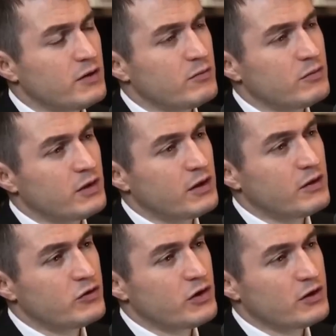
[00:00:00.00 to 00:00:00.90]
him that
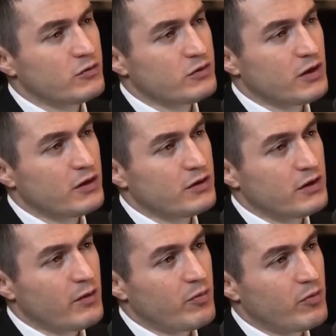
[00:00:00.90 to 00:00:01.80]
Andrew Johnson was not
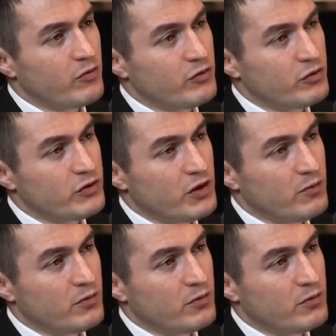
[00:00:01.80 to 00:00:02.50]
capable of doing the job?